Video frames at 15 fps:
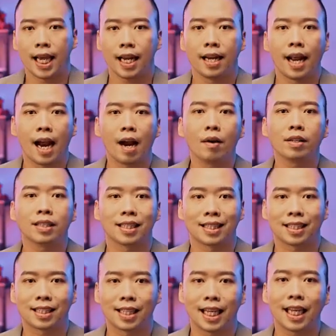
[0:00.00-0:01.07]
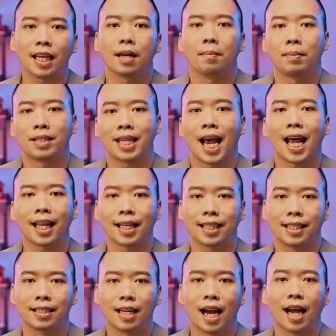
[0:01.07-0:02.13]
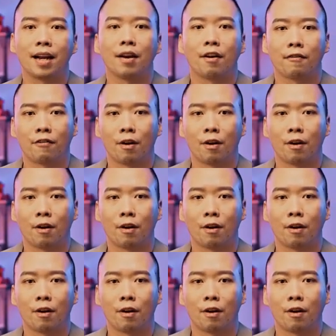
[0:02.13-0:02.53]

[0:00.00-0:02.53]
It inherits the sleek, metallic design